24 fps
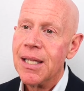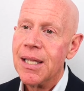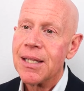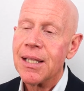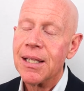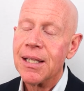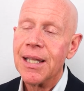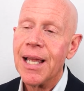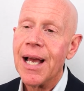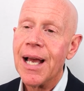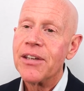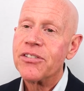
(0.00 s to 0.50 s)

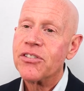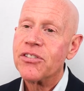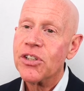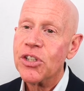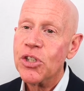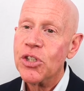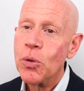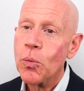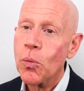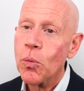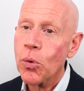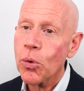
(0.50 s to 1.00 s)
The last thing
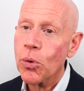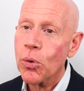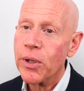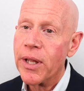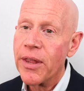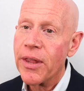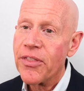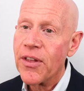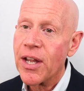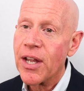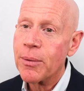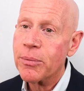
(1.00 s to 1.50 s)
in the world
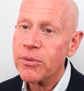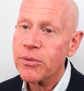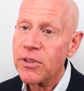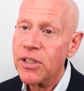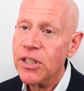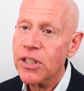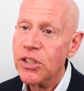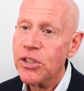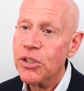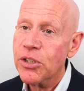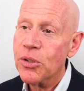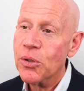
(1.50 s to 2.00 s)
I thought I was
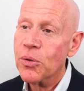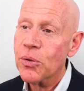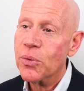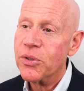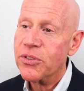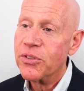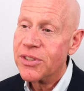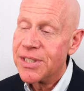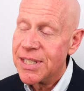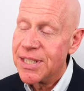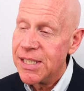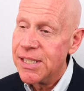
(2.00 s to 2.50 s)
going to do
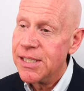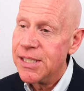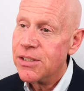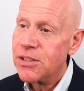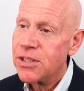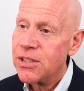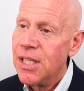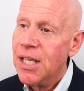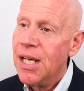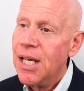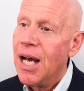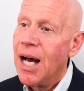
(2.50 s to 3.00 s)
was
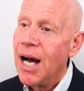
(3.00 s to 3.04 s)
teach.